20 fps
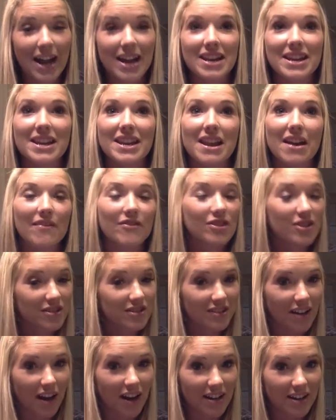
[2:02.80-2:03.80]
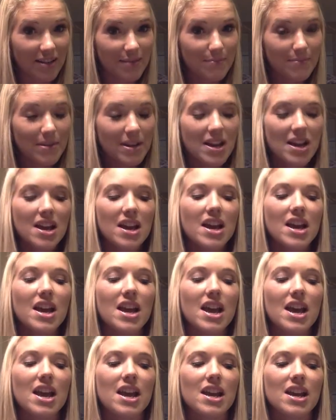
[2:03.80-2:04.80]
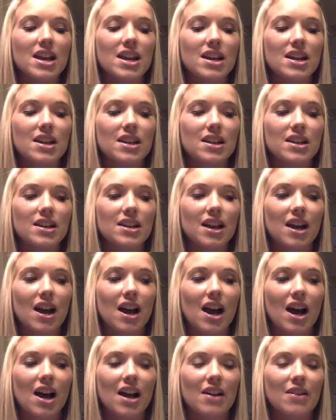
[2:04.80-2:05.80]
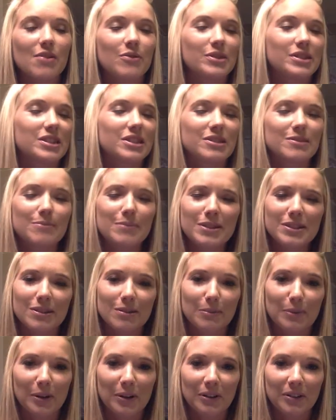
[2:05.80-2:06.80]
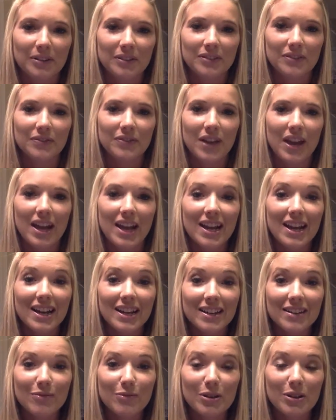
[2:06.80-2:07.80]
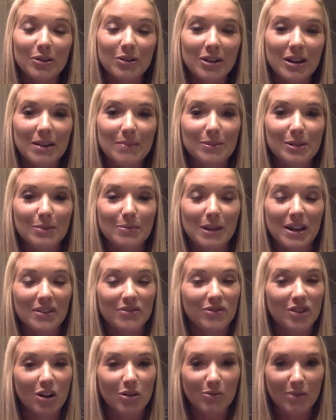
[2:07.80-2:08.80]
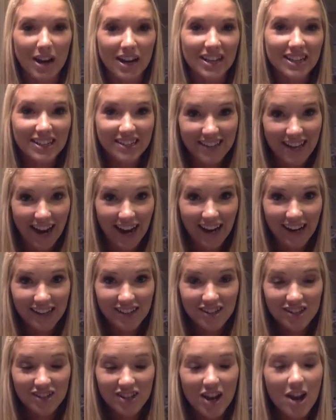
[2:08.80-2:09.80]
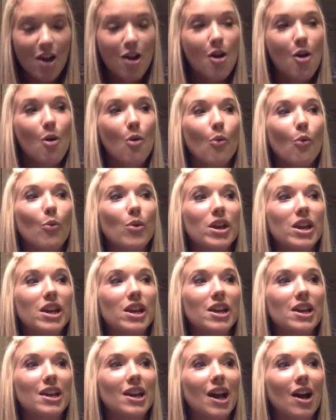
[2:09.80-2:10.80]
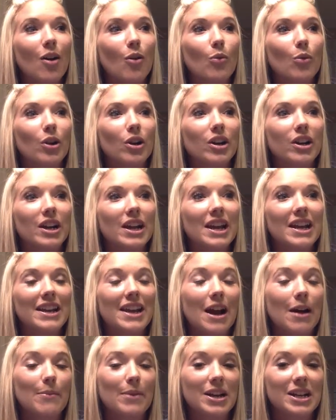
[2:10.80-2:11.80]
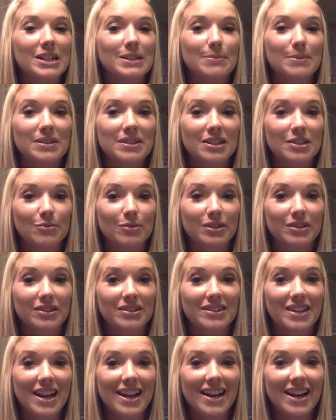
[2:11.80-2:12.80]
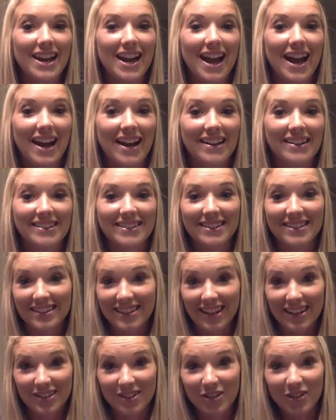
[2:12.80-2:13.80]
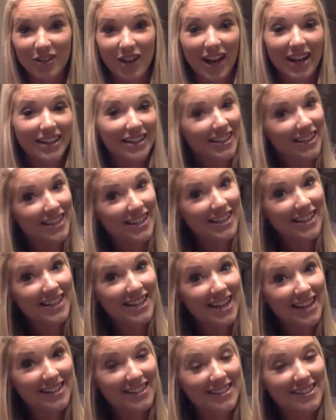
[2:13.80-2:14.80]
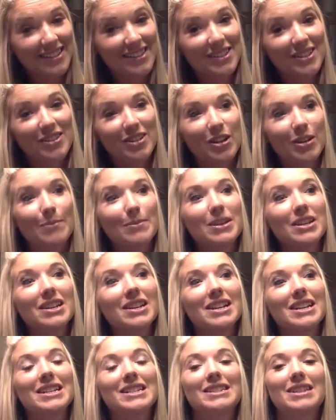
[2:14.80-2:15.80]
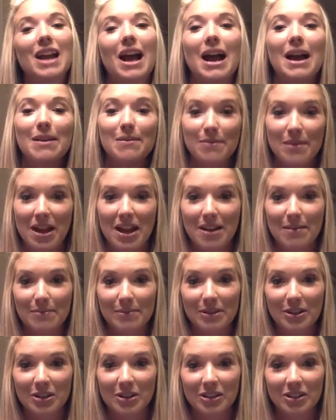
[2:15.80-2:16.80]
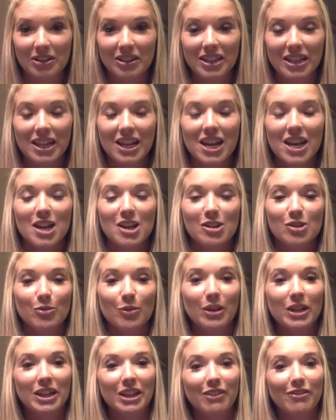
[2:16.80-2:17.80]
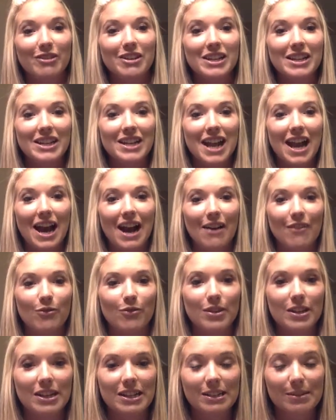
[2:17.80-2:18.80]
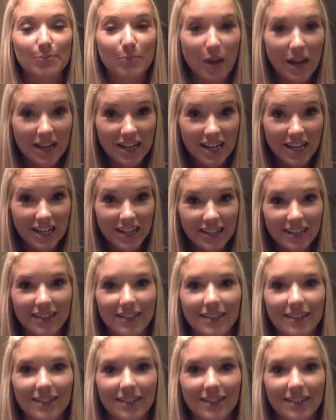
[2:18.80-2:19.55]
I never saw him. And it was just miserable. And we were able to pay for our wedding in cash. And now my husband does real estate and has a schedule that he gets to determine. I am currently 23 and a half weeks pregnant,